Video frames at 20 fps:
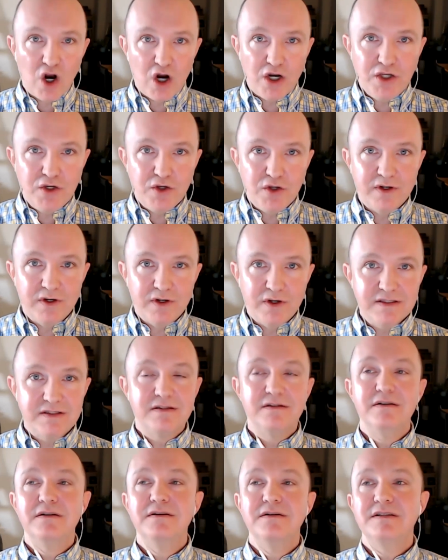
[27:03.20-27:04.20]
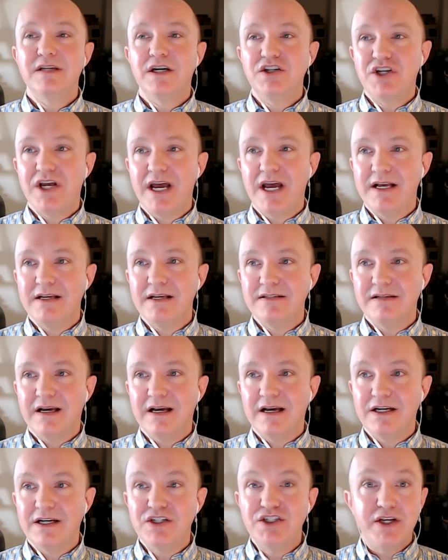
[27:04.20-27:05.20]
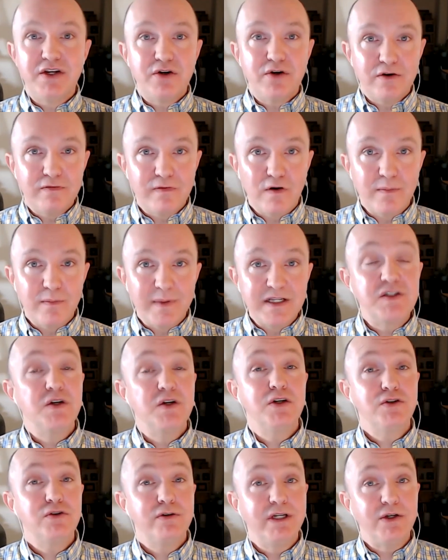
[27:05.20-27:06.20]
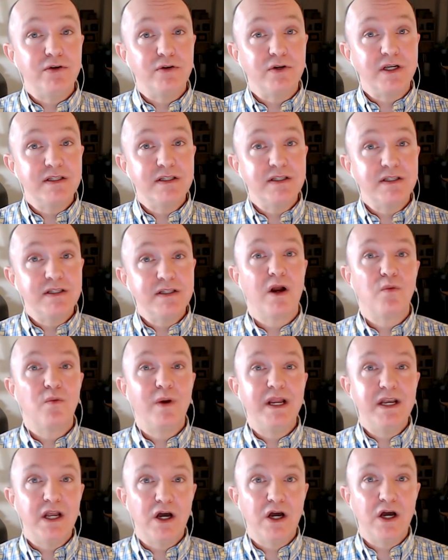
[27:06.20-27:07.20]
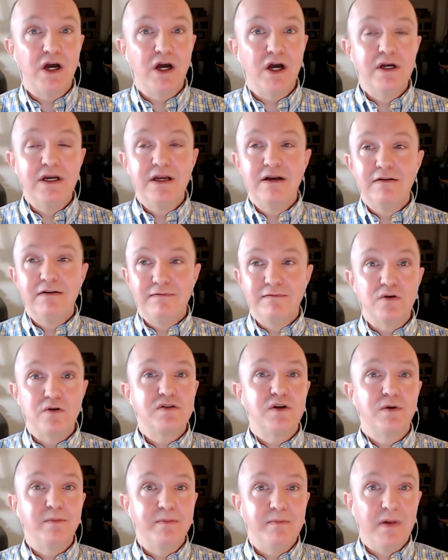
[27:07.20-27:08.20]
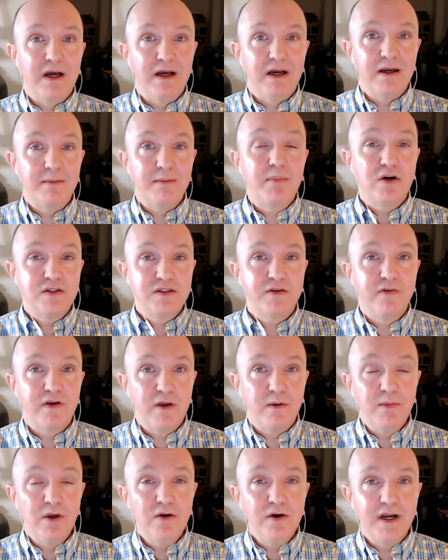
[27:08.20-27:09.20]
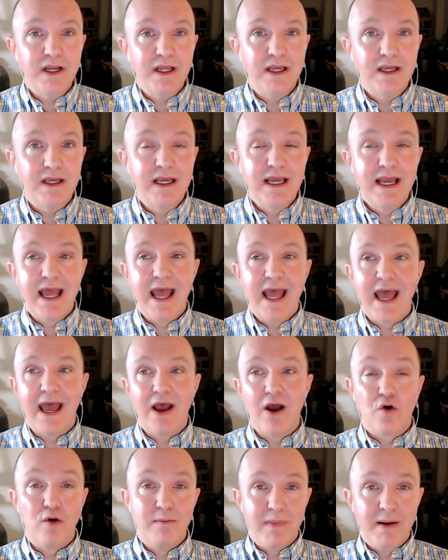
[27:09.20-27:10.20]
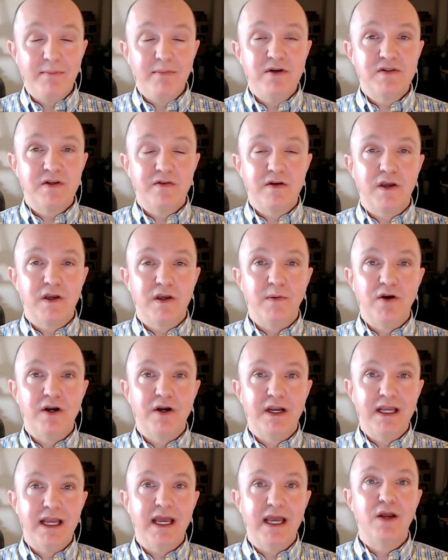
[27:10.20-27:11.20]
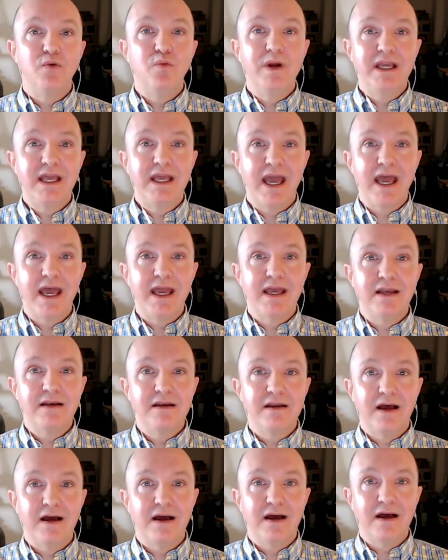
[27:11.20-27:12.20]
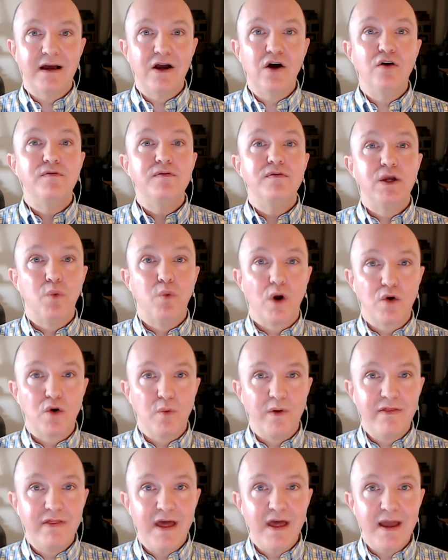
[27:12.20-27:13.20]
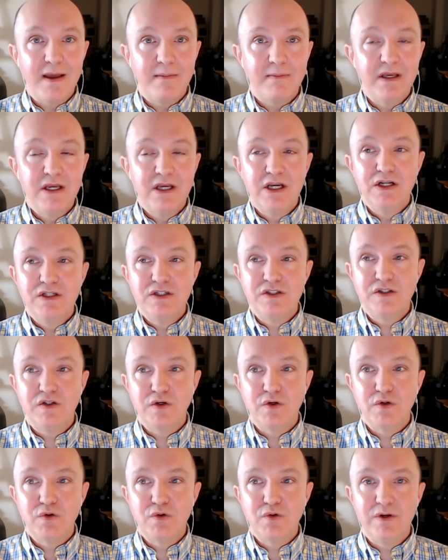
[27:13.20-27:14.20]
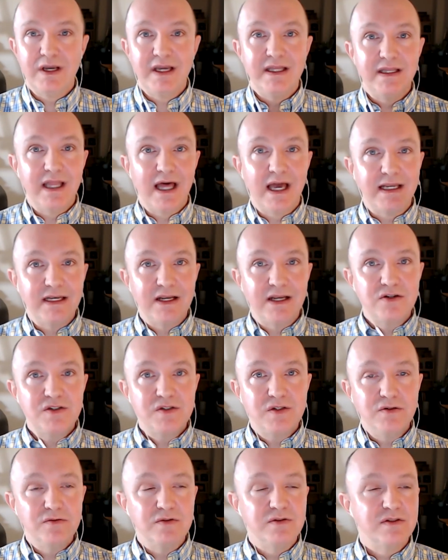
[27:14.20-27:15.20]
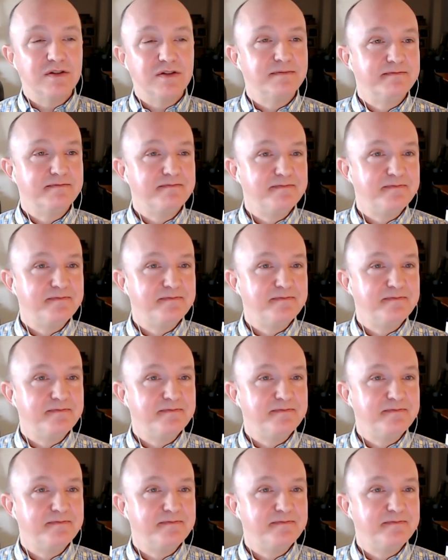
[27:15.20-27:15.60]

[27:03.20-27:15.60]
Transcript: are units, such as uh, gender affirming surgery units, where we know folks are uh, parts of the community uh, or members of the community, and we can uh, hopefully work with them to enlighten our students.